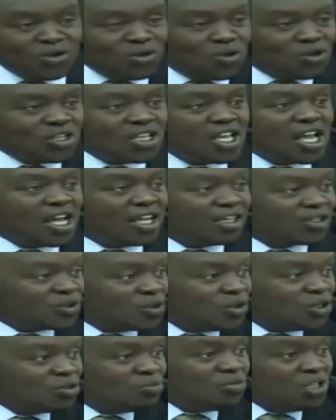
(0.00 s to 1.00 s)
are not here.
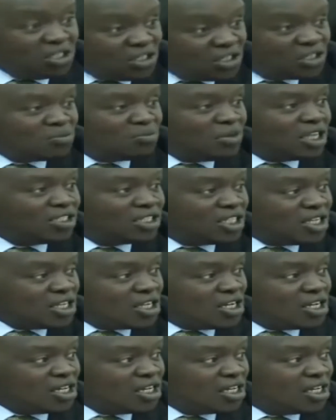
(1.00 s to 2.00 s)
So it means it's
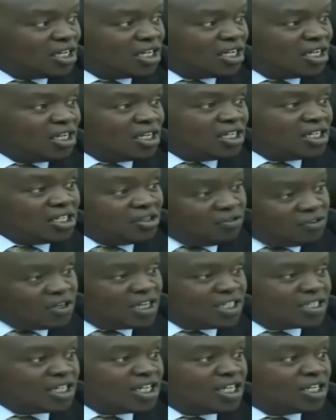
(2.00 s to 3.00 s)
material
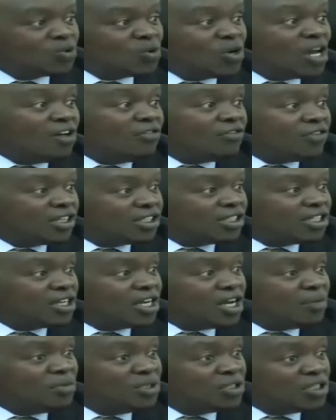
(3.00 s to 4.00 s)
difference and it will affect
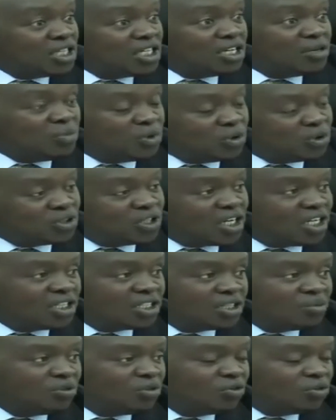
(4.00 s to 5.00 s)
the committee report
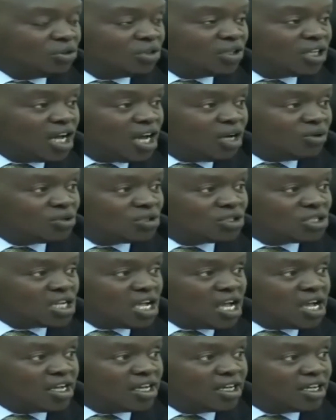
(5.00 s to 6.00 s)
writing before the House
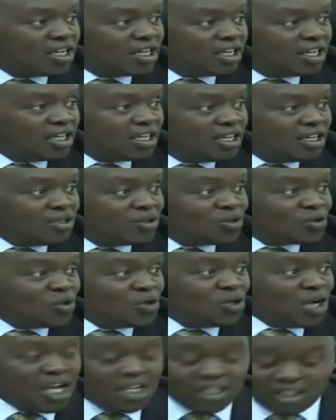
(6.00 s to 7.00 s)
Chair.
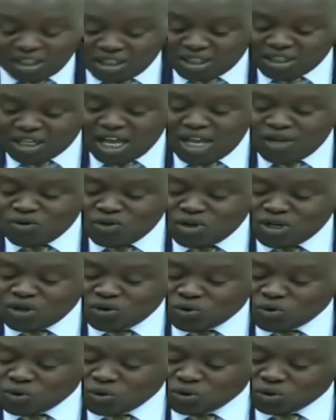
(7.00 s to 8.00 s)
So I think, Chair, you
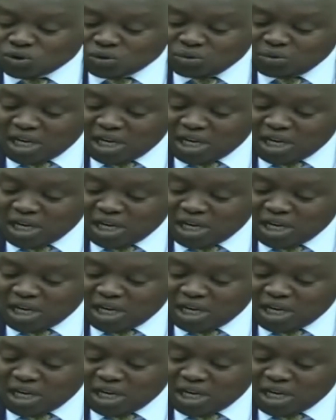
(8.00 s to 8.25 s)
need to